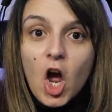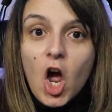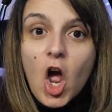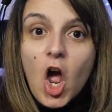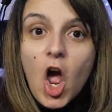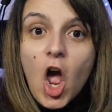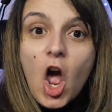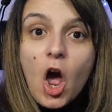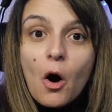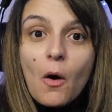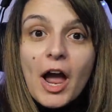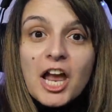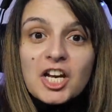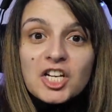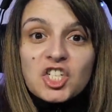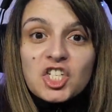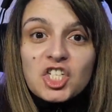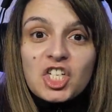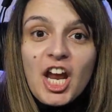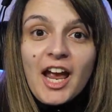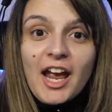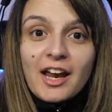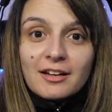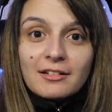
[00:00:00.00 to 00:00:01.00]
Who is
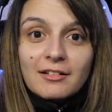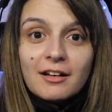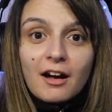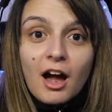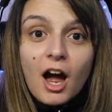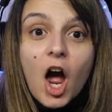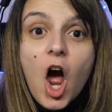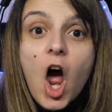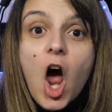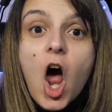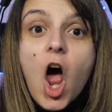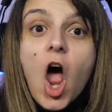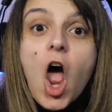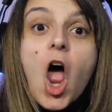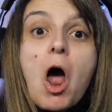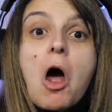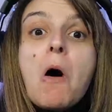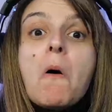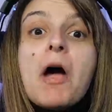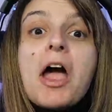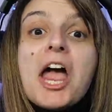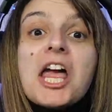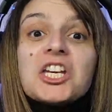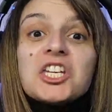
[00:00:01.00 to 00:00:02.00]
she? Who
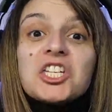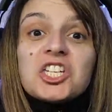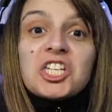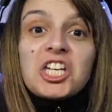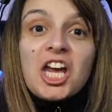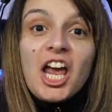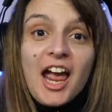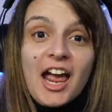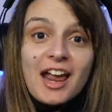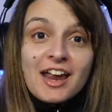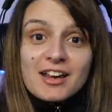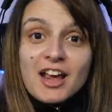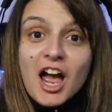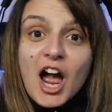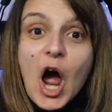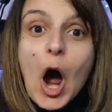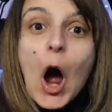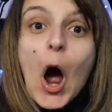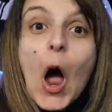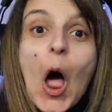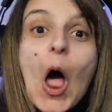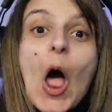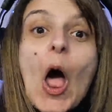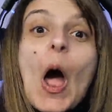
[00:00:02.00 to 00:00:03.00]
is she?
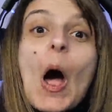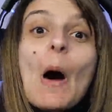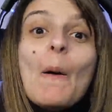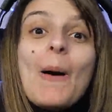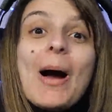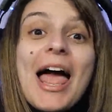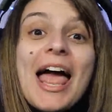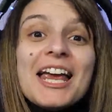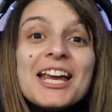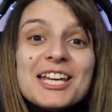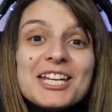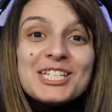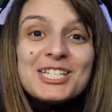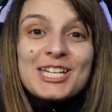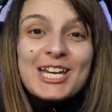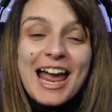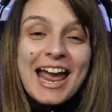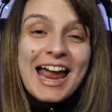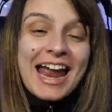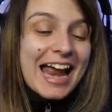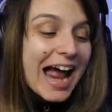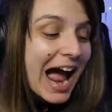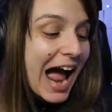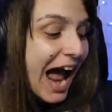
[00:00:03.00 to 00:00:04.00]
Who is
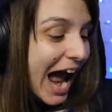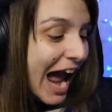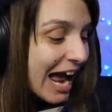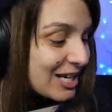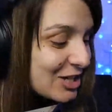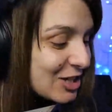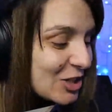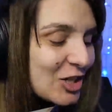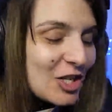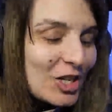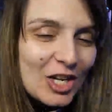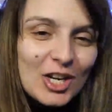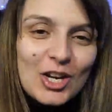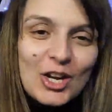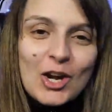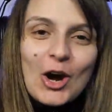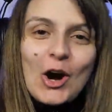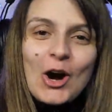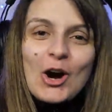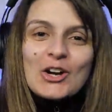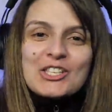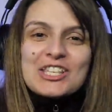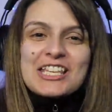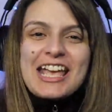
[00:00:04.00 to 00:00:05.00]
she? And she
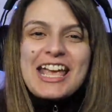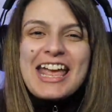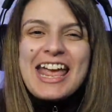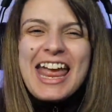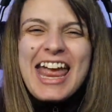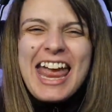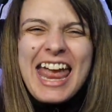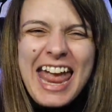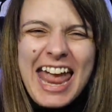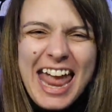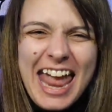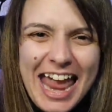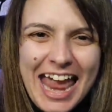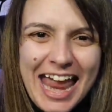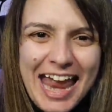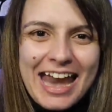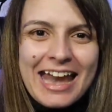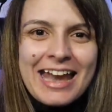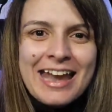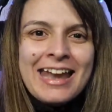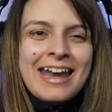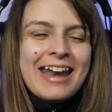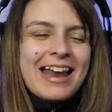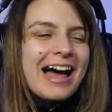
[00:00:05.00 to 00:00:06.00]
goes
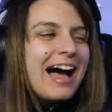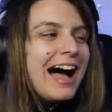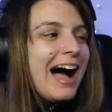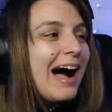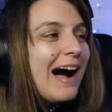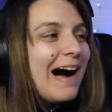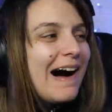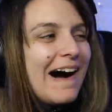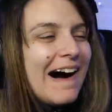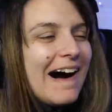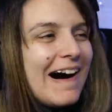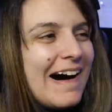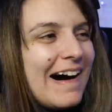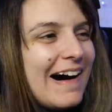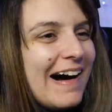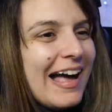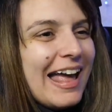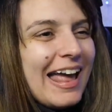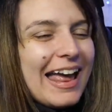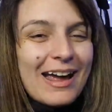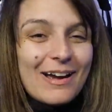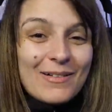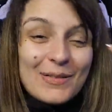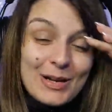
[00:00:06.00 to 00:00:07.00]
in. Oh,
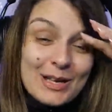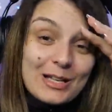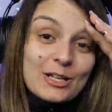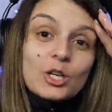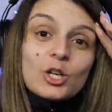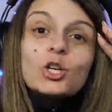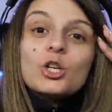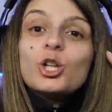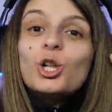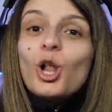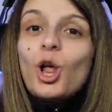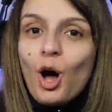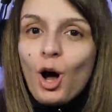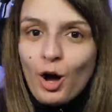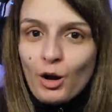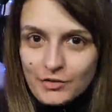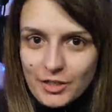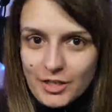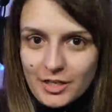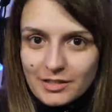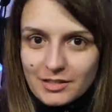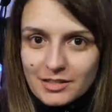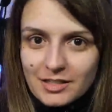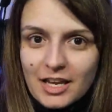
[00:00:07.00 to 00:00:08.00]
it
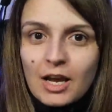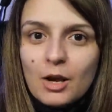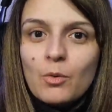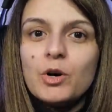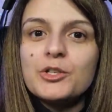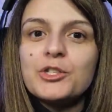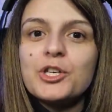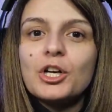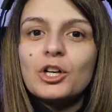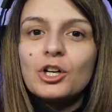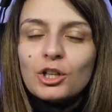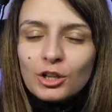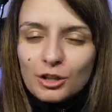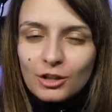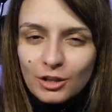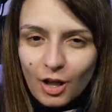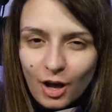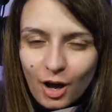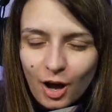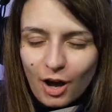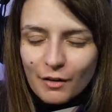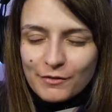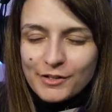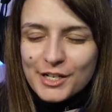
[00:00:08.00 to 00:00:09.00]
glorious. It was a
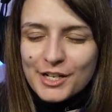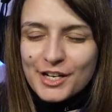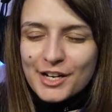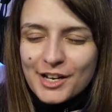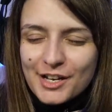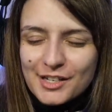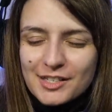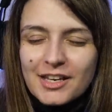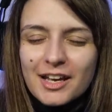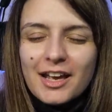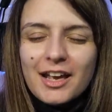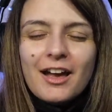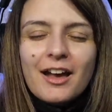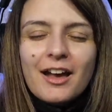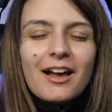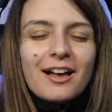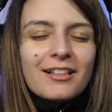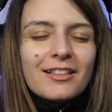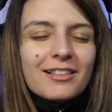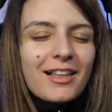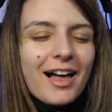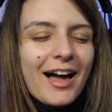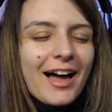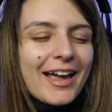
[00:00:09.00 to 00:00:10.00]
glorious,
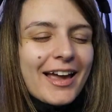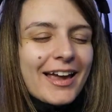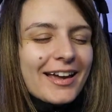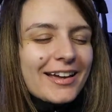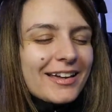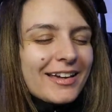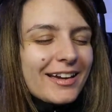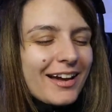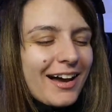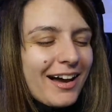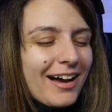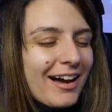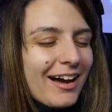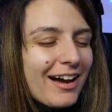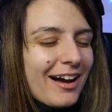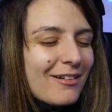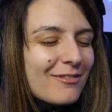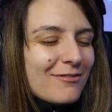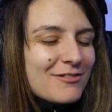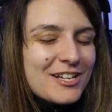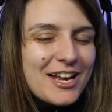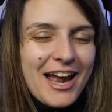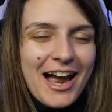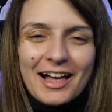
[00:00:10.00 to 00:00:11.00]
like,
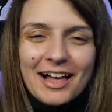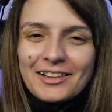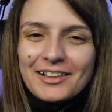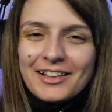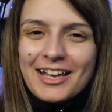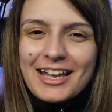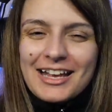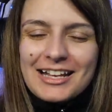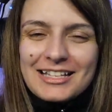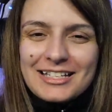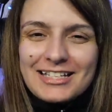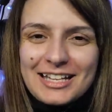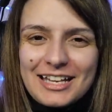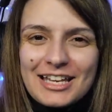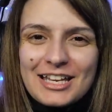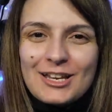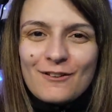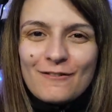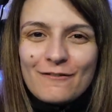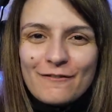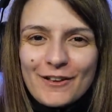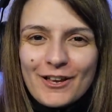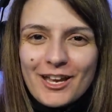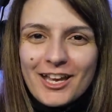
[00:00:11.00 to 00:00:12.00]
reality
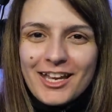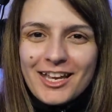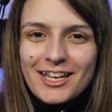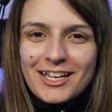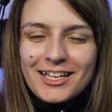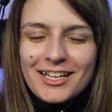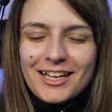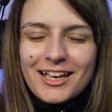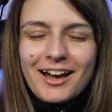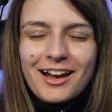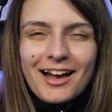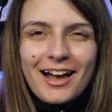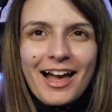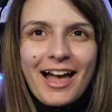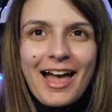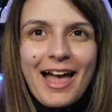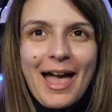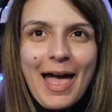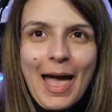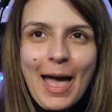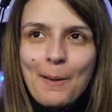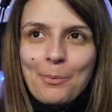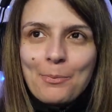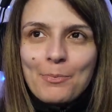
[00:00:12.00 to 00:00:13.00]
TV
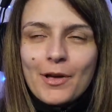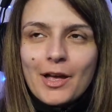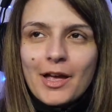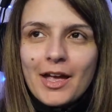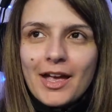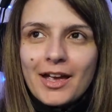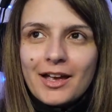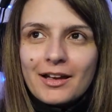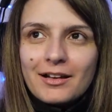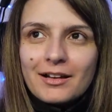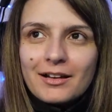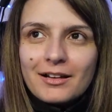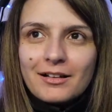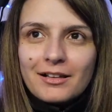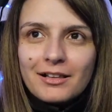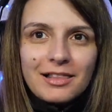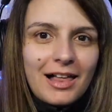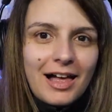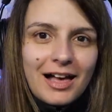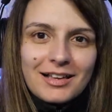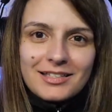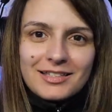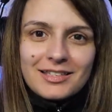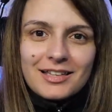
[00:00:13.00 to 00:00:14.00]
epic
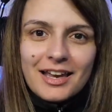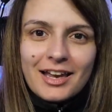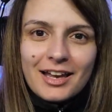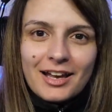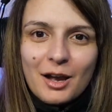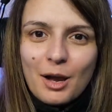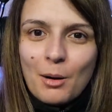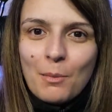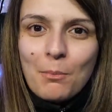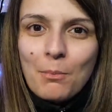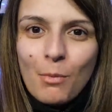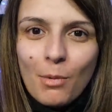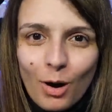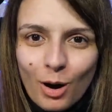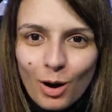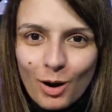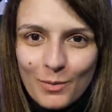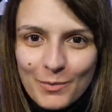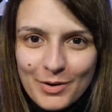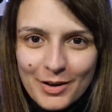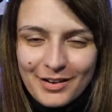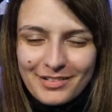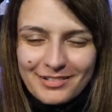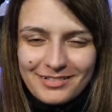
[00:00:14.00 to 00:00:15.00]
classic
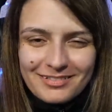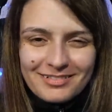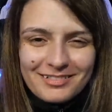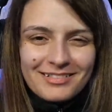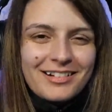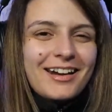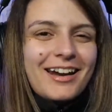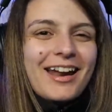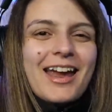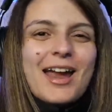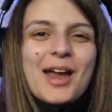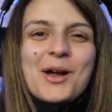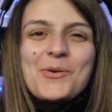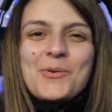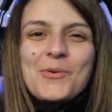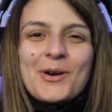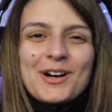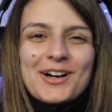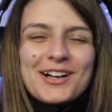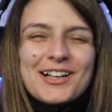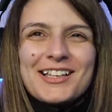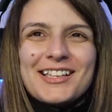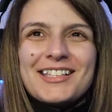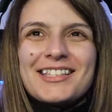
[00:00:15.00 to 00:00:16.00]
moment. It
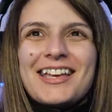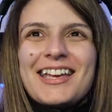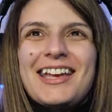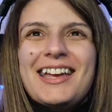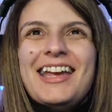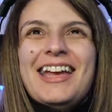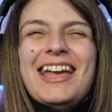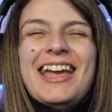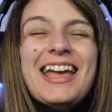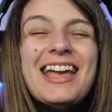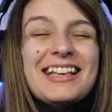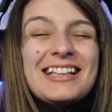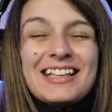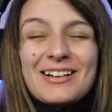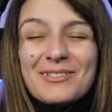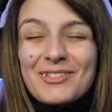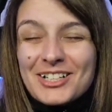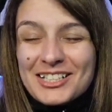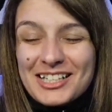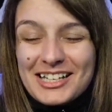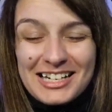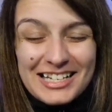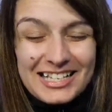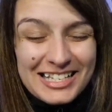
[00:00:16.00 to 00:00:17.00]
was
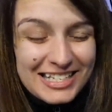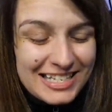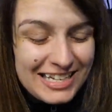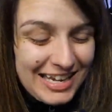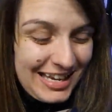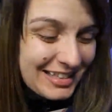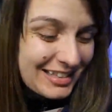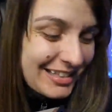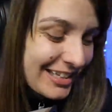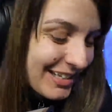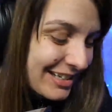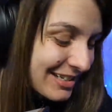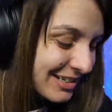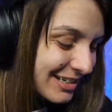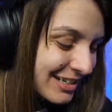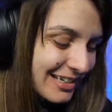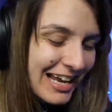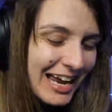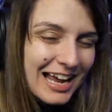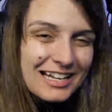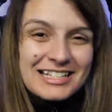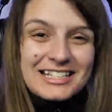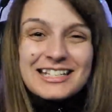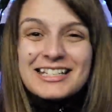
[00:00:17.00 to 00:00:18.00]
insanely good
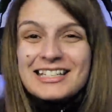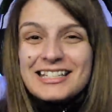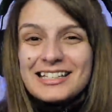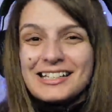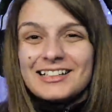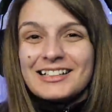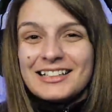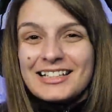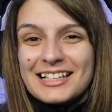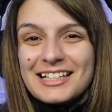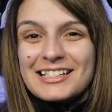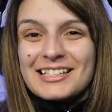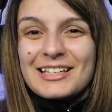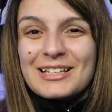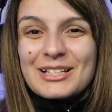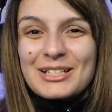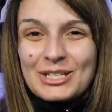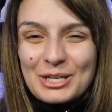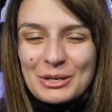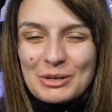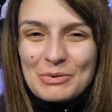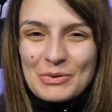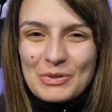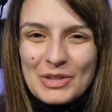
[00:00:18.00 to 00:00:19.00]
and still is
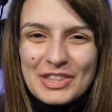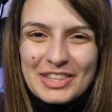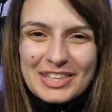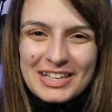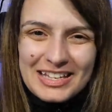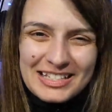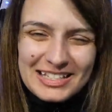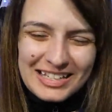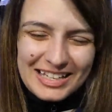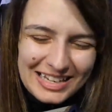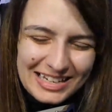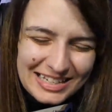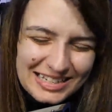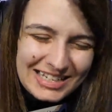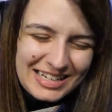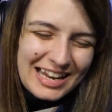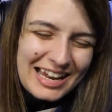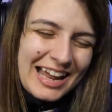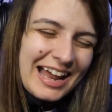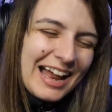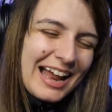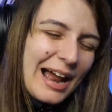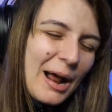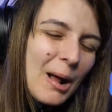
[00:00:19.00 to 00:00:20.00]
to this
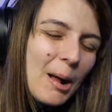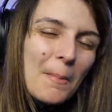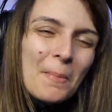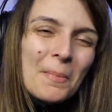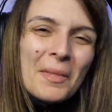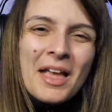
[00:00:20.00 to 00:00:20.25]
day.